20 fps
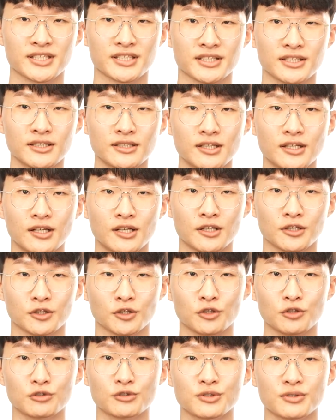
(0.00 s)
and the functions
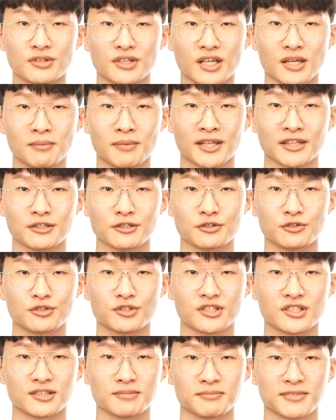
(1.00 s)
provided by
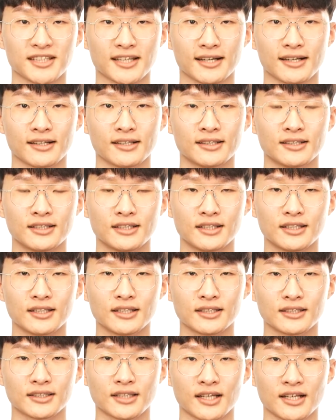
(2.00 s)
Storybook to make
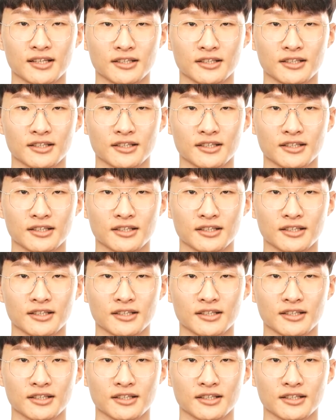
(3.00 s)
sample